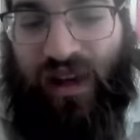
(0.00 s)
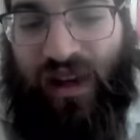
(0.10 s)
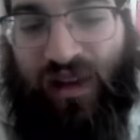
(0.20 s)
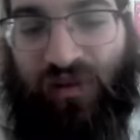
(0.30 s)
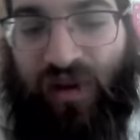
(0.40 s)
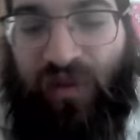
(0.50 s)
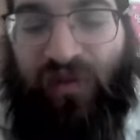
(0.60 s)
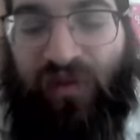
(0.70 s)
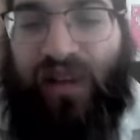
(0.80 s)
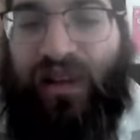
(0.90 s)
And the Rebbe
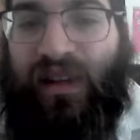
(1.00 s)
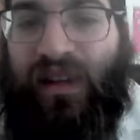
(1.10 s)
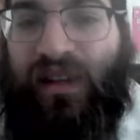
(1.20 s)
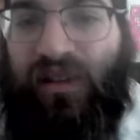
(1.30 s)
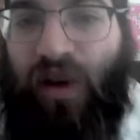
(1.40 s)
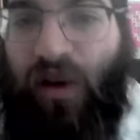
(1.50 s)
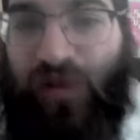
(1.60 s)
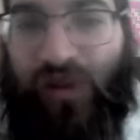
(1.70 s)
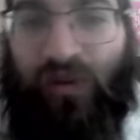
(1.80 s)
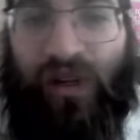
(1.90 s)
felt that the
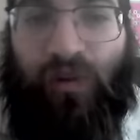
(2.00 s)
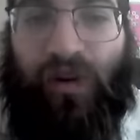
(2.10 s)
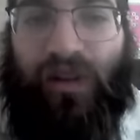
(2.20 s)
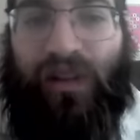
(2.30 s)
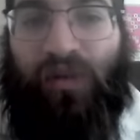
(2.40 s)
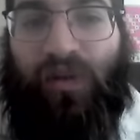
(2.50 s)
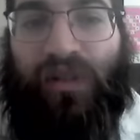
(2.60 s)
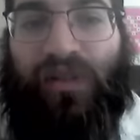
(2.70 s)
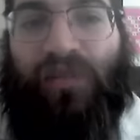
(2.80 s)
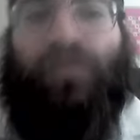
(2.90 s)
office where he worked in
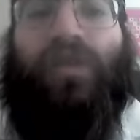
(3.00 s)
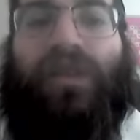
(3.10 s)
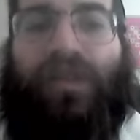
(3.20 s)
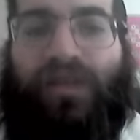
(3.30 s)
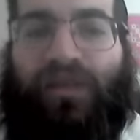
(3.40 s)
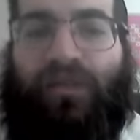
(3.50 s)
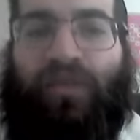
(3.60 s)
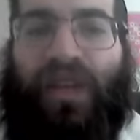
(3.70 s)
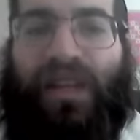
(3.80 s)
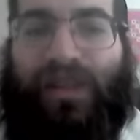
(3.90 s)
was
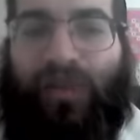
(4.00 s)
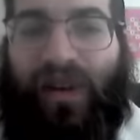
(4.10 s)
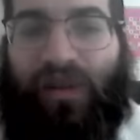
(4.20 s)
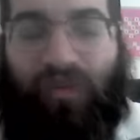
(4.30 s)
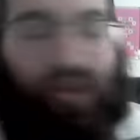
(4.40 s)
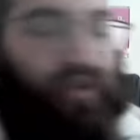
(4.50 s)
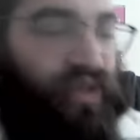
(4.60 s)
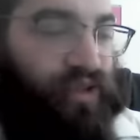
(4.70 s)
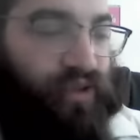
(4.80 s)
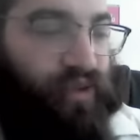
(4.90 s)
blessed by the
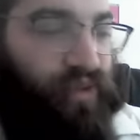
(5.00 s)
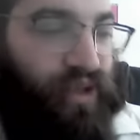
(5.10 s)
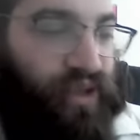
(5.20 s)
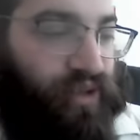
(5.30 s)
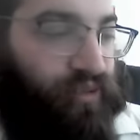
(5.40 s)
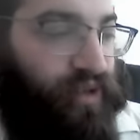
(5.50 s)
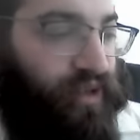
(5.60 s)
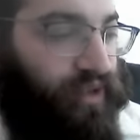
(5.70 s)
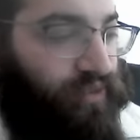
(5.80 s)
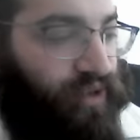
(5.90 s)
previous Rebbe. He didn't want
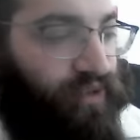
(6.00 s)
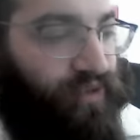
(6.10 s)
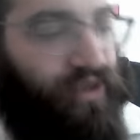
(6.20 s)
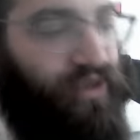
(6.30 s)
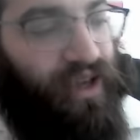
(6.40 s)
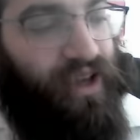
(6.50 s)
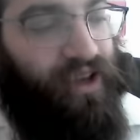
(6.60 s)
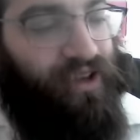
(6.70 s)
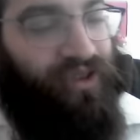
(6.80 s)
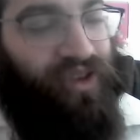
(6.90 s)
to leave the office.
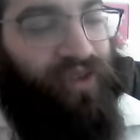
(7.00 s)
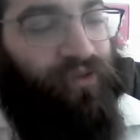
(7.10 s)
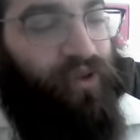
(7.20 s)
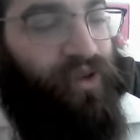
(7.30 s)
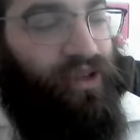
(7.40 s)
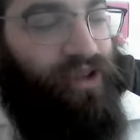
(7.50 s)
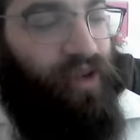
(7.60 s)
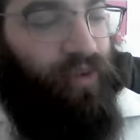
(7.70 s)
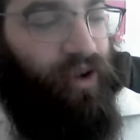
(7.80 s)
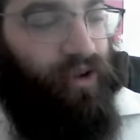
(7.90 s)
So they flew in a
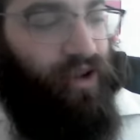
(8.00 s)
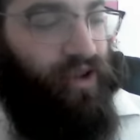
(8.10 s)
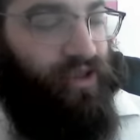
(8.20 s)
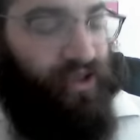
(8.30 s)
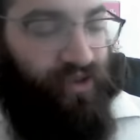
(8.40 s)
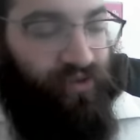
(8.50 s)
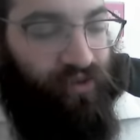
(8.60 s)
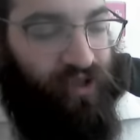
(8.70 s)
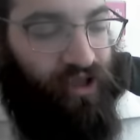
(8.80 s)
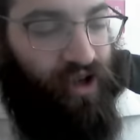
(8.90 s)
top cardiologist
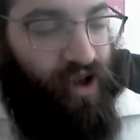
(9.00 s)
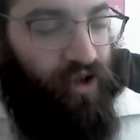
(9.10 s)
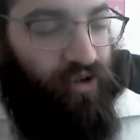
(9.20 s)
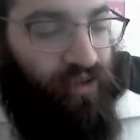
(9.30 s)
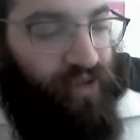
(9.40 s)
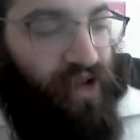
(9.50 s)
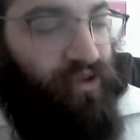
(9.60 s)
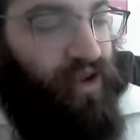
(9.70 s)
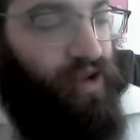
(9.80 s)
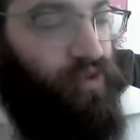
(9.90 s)
from Chicago named
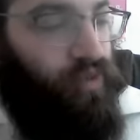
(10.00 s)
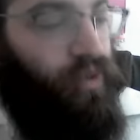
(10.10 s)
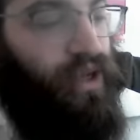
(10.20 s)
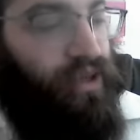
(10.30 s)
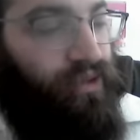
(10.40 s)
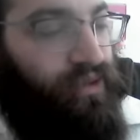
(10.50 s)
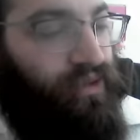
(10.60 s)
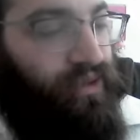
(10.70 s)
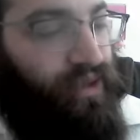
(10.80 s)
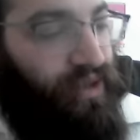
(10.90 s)
Dr. Ira
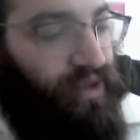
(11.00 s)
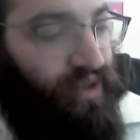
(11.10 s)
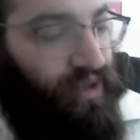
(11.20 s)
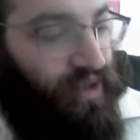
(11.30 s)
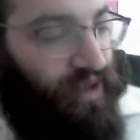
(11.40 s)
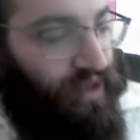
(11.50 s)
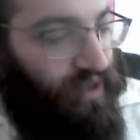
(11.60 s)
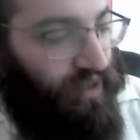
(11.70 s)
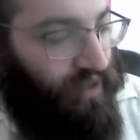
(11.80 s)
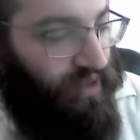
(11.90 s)
Weiss.
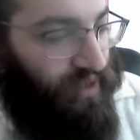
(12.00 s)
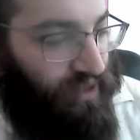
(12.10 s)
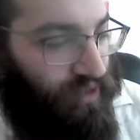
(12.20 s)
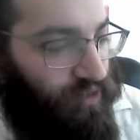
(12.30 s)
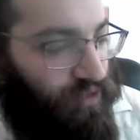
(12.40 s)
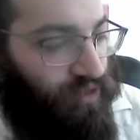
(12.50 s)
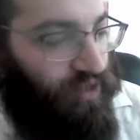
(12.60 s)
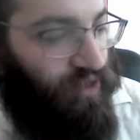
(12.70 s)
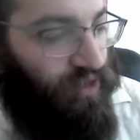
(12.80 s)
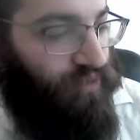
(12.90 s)
And he took
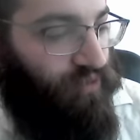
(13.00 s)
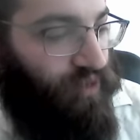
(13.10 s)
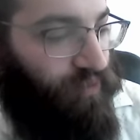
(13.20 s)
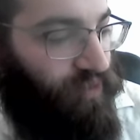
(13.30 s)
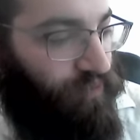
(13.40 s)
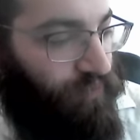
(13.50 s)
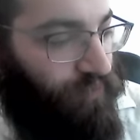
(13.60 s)
care of the Rebbe.